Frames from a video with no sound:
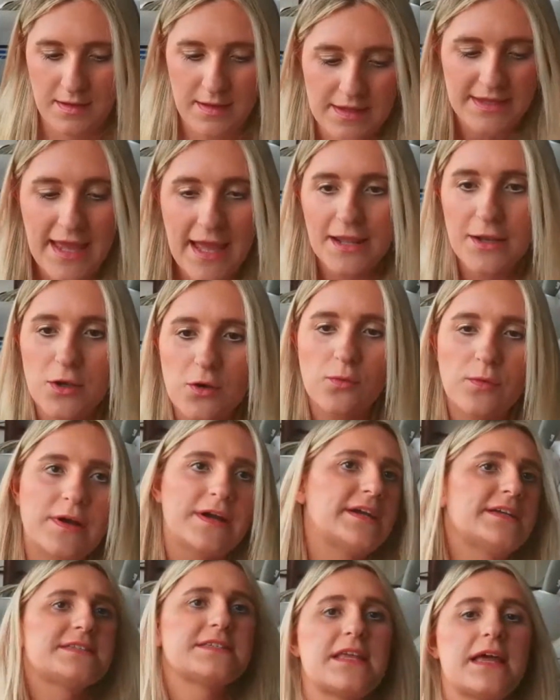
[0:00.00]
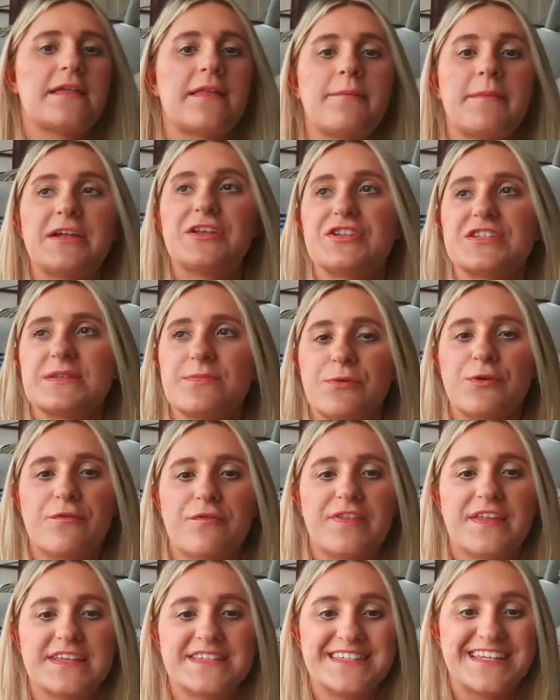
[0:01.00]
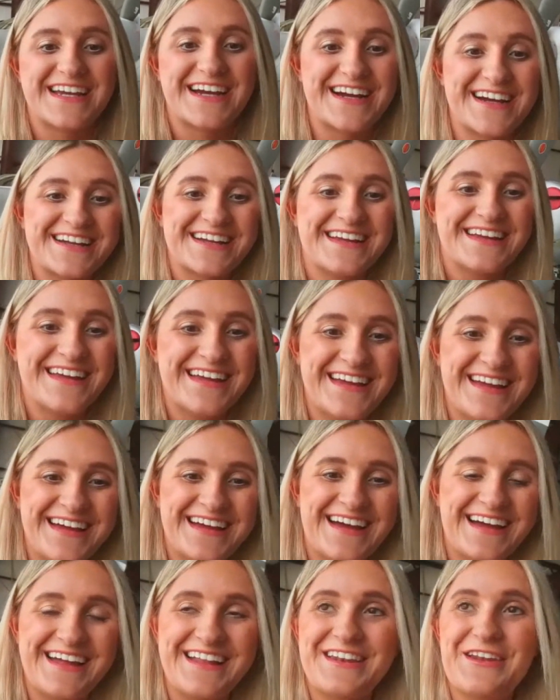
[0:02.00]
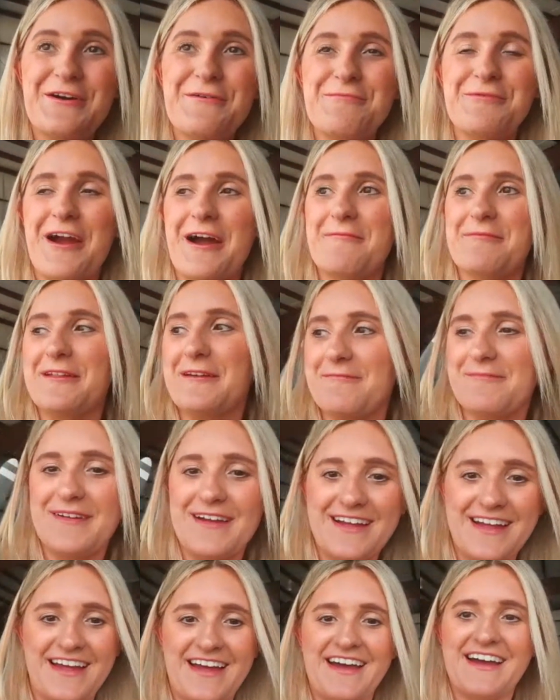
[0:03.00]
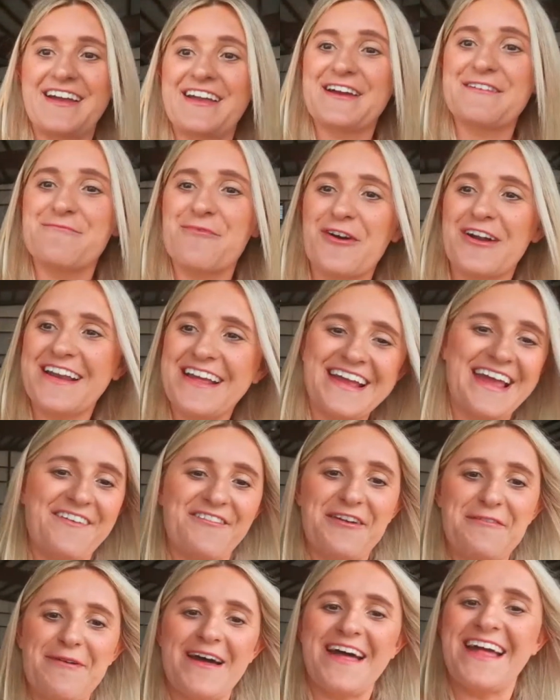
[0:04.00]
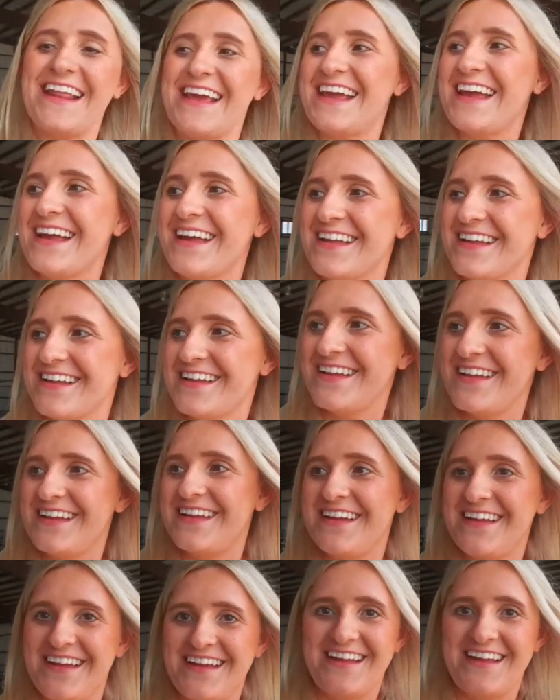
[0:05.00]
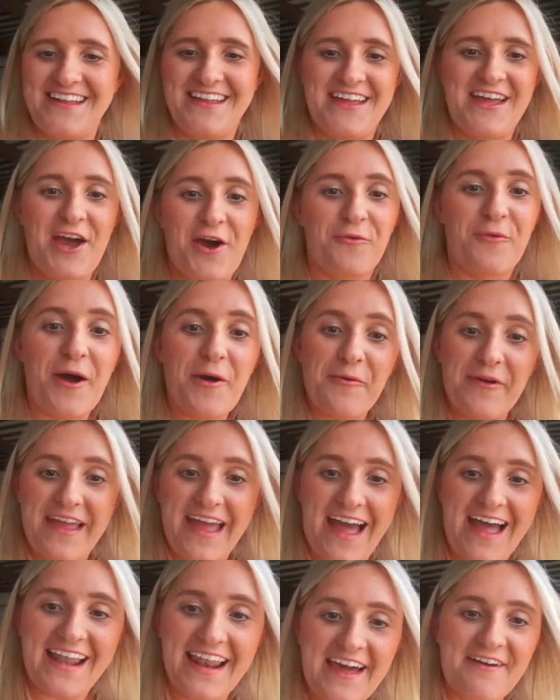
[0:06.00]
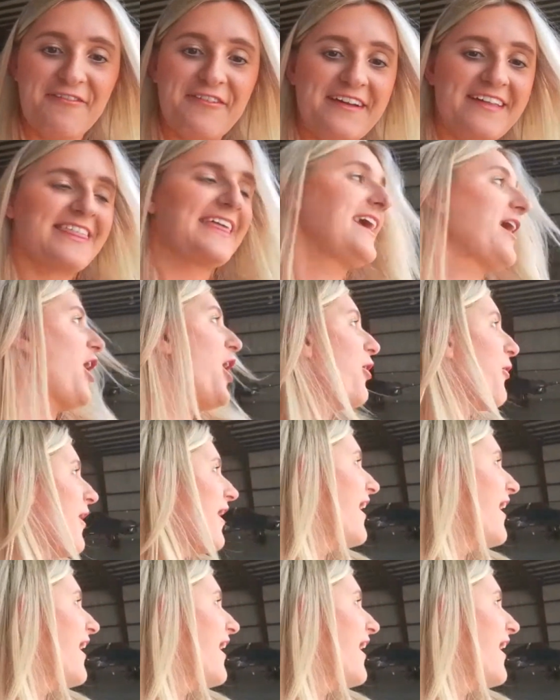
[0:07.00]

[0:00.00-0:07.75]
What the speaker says: Yeah, no worries. Let me just move this here. No problem. Good morning, everybody. Well, we had everything. Oh,